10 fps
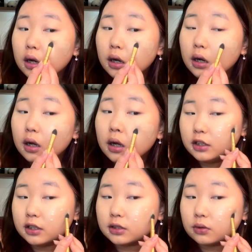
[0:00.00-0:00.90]
It's really
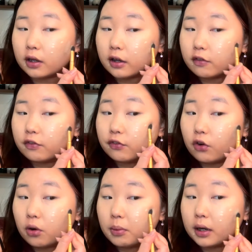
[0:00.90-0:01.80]
just to like
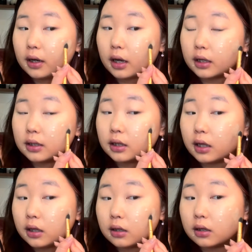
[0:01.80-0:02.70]
form another
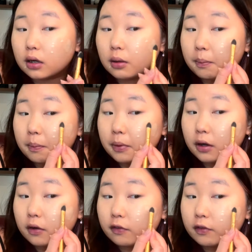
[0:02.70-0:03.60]
layer
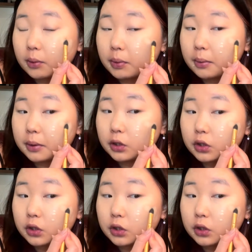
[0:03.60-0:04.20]
above the blemish.